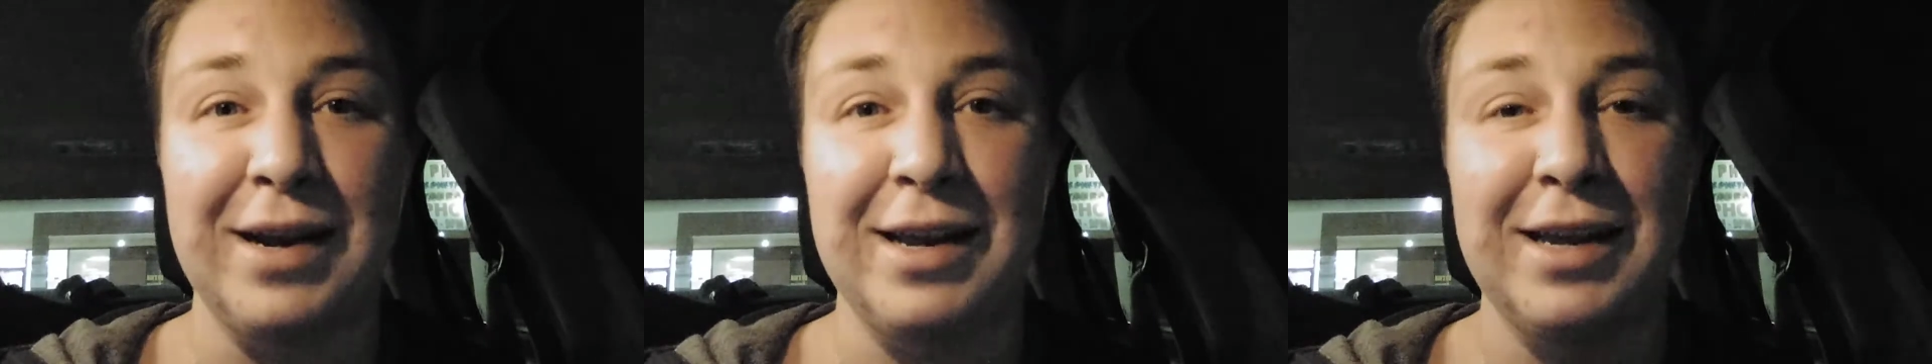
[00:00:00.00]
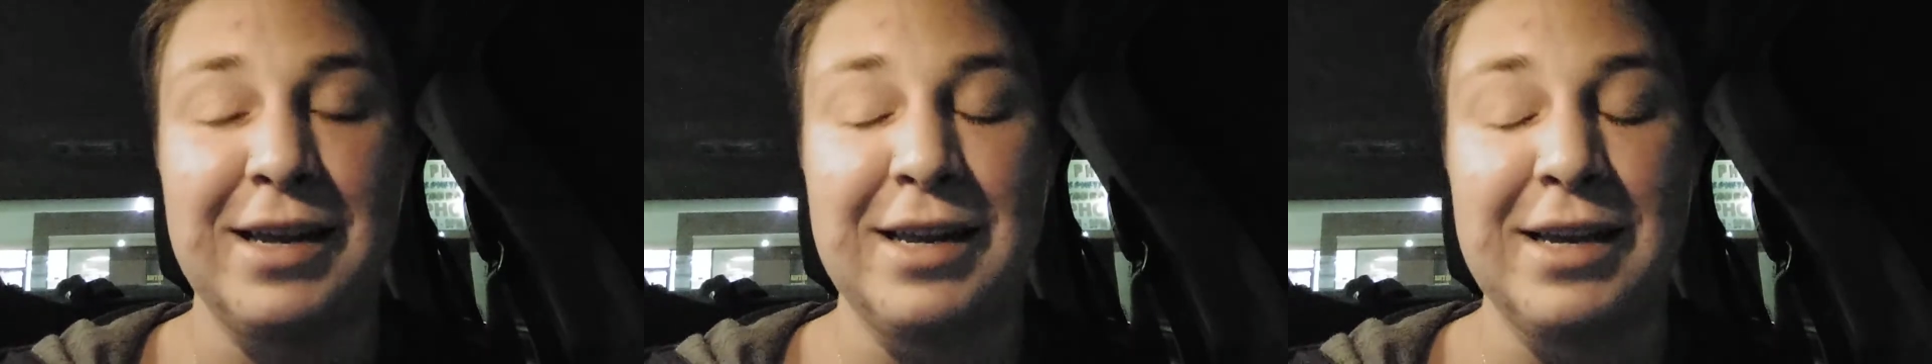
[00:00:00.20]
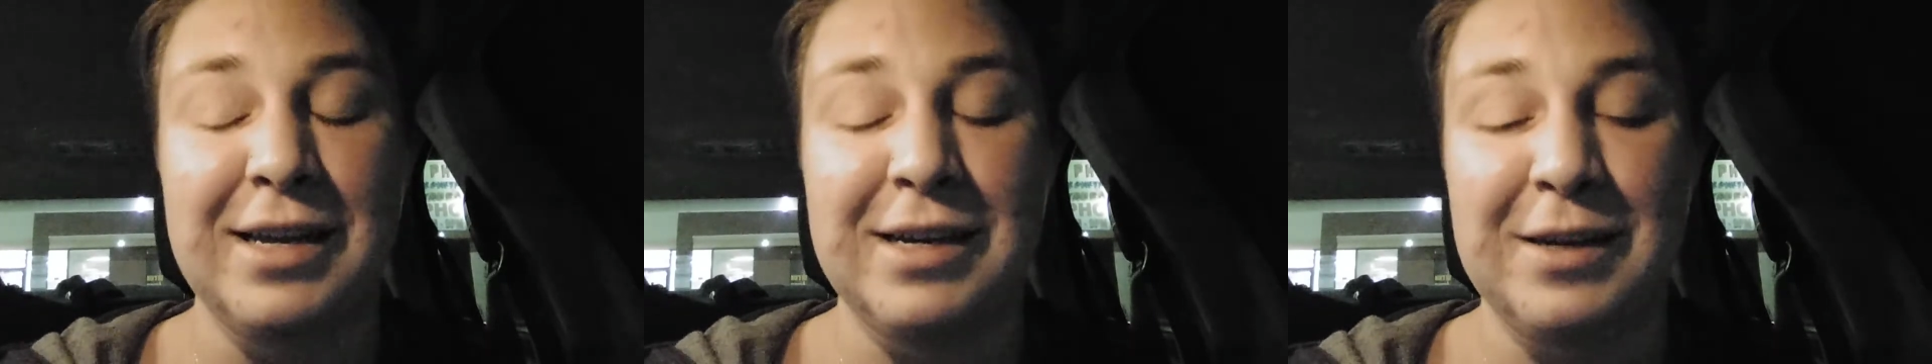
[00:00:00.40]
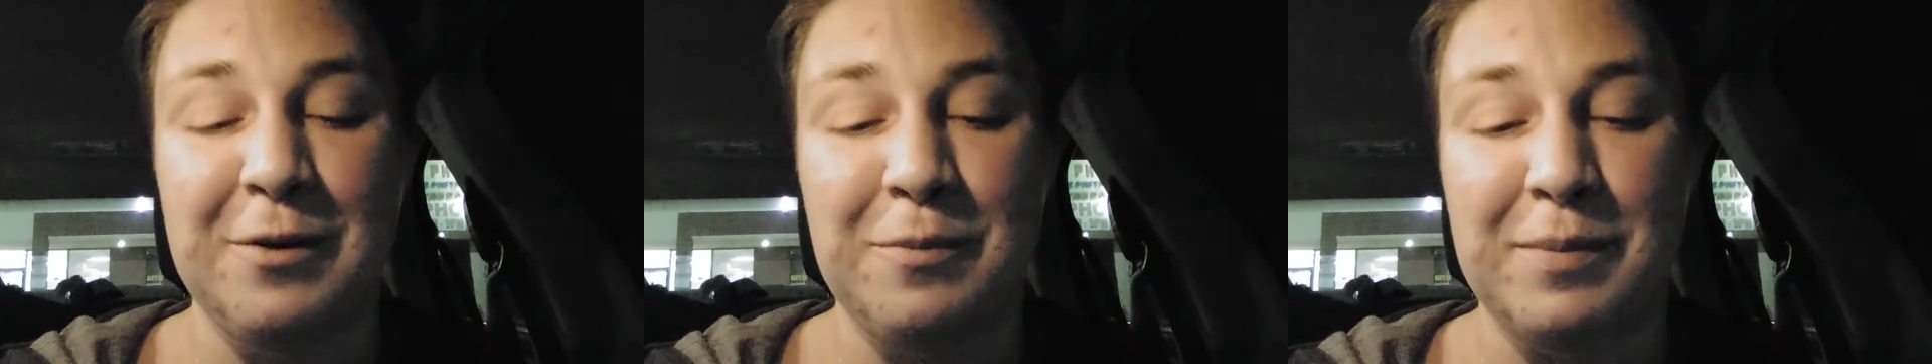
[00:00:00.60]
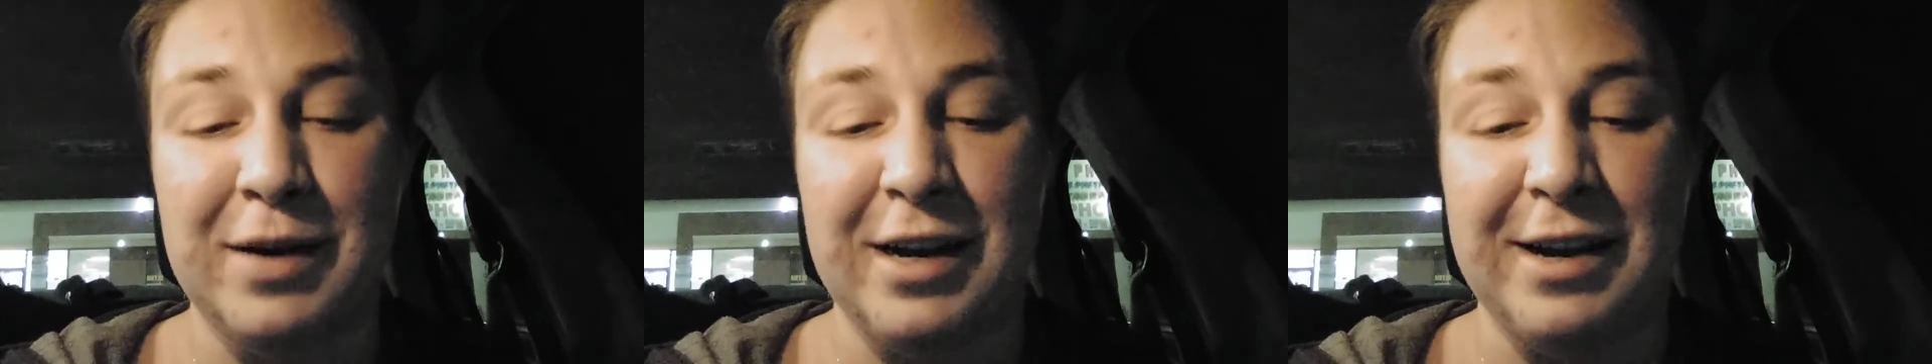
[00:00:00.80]
right?
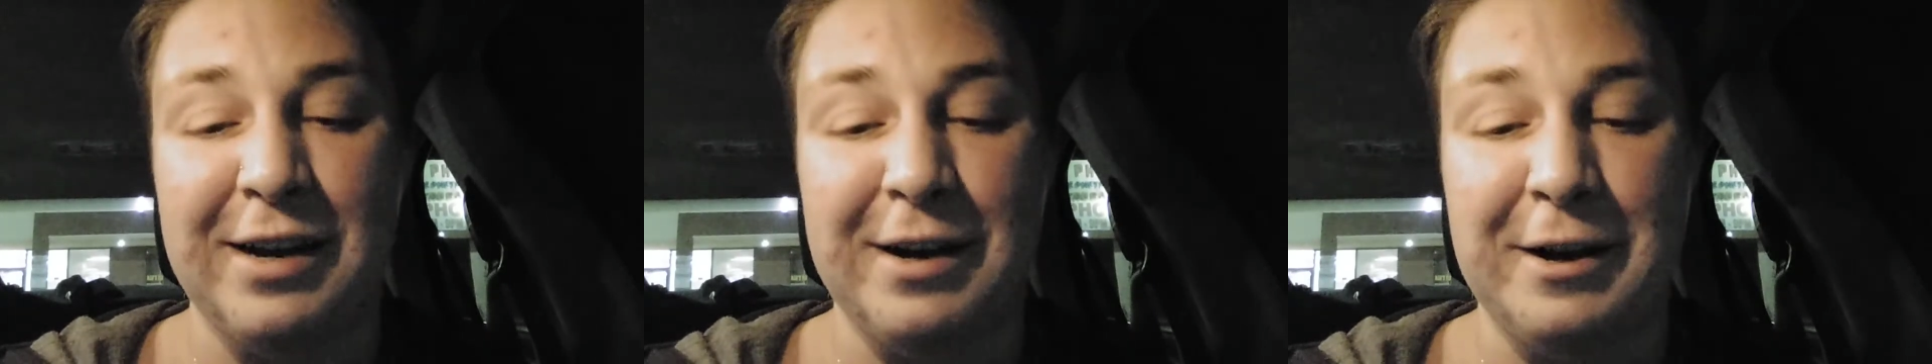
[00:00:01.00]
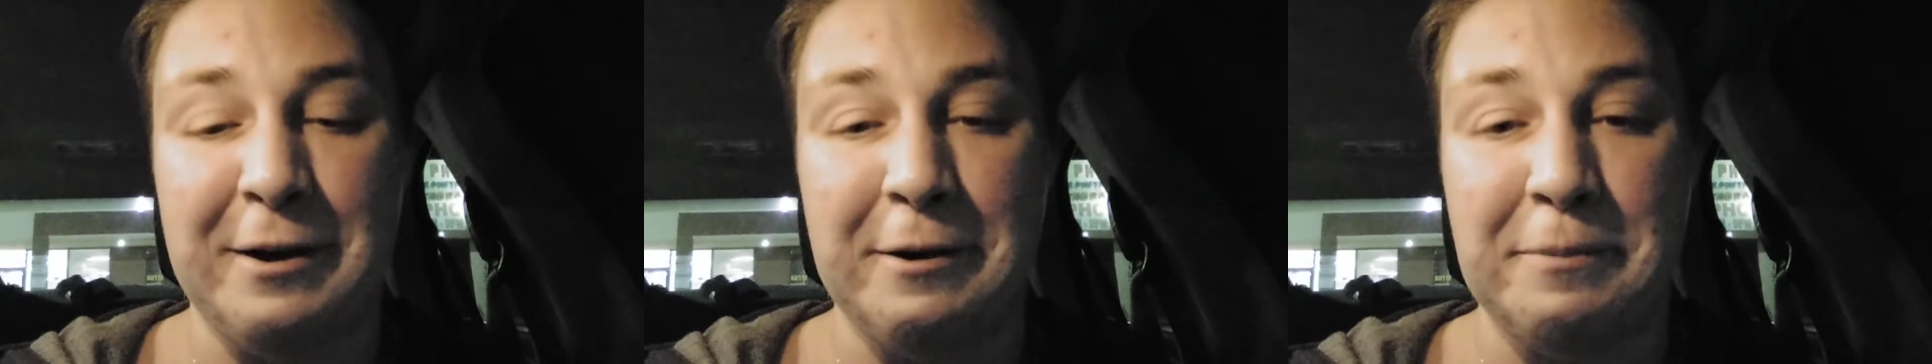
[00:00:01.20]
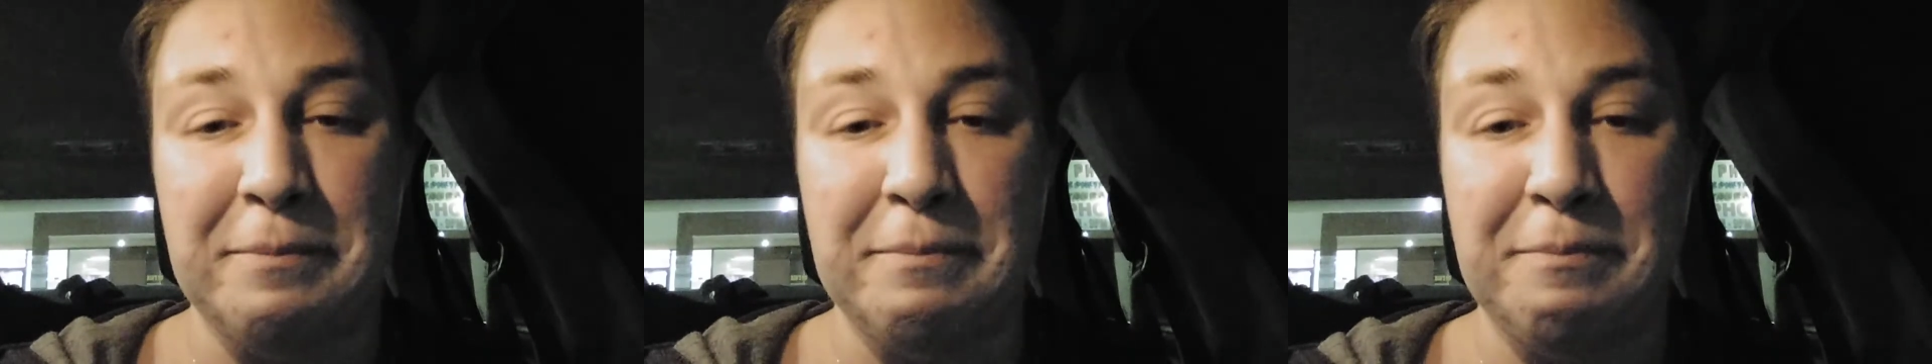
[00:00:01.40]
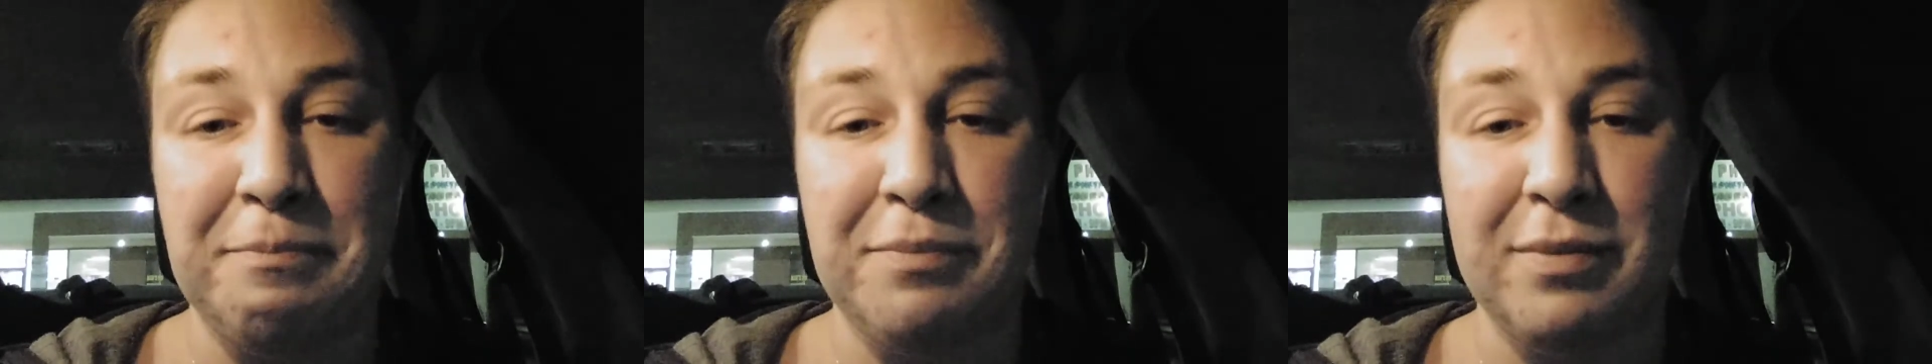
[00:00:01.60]
But um